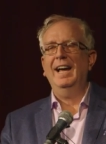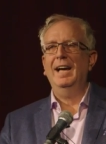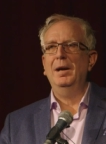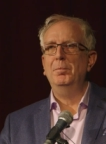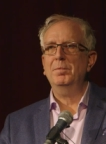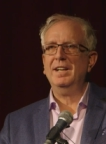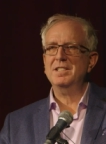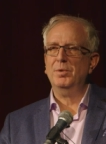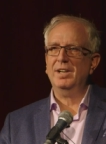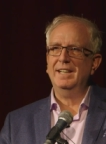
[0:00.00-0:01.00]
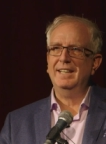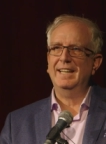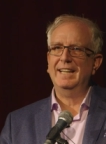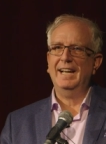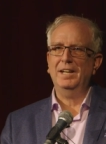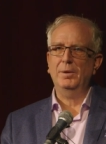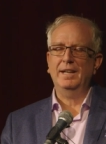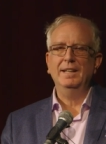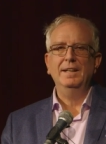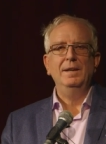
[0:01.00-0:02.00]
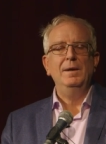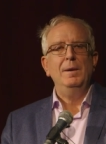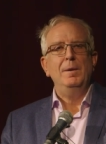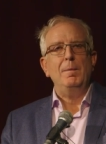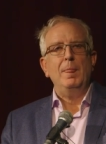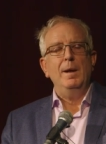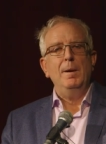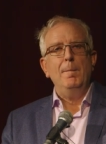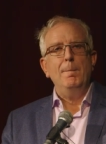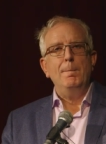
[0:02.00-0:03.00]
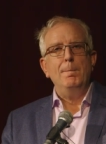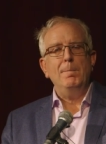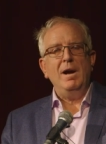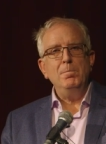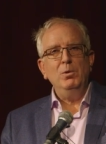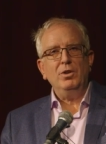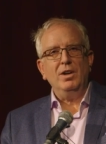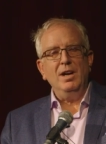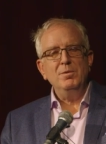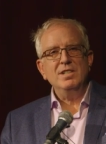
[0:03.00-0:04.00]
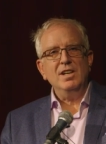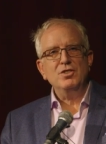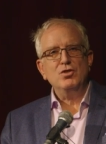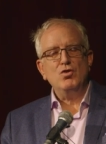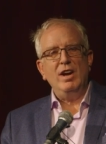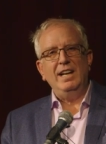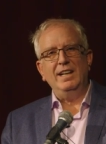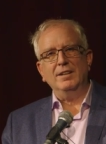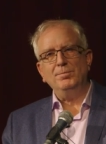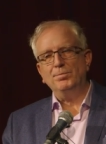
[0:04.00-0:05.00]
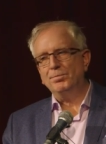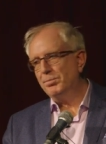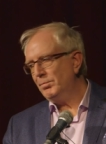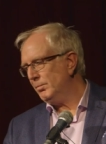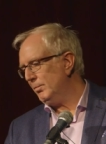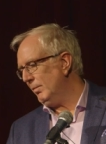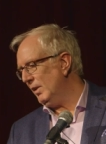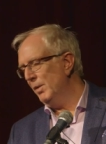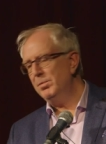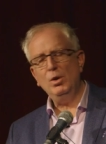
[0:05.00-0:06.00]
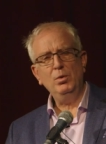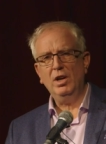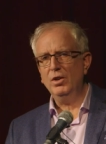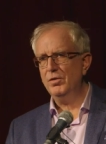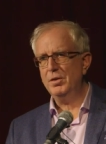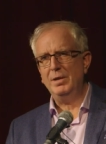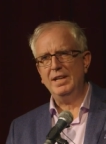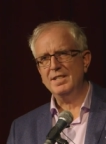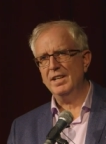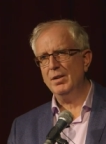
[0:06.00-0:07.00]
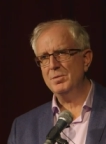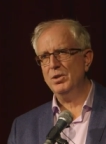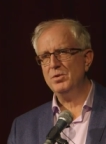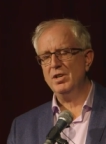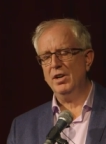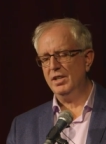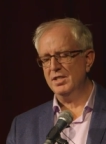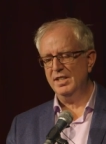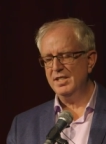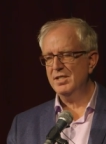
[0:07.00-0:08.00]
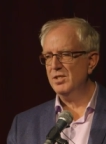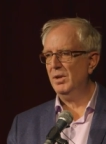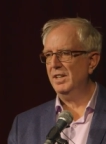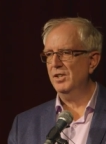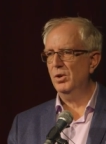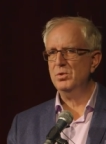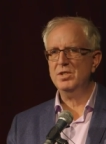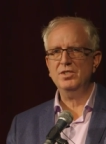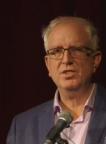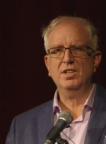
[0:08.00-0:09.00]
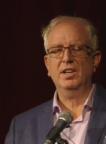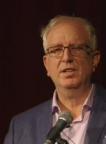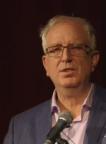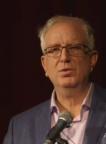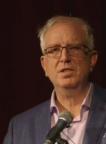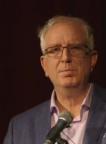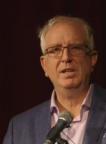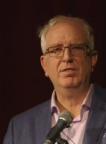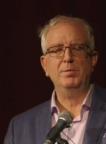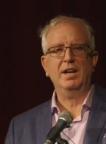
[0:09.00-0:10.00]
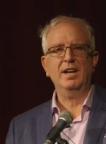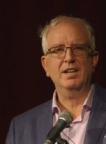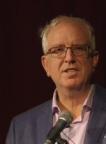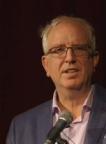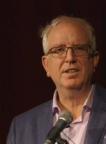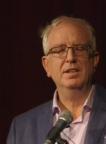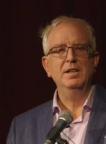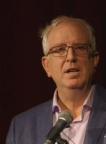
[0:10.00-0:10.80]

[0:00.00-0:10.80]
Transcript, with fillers: Um, that's what I think. Anyway, my mother. I was in Australia going all over the place here. I'm so sorry because I didn't do any notes. I just thought I was going to speak from the heart here.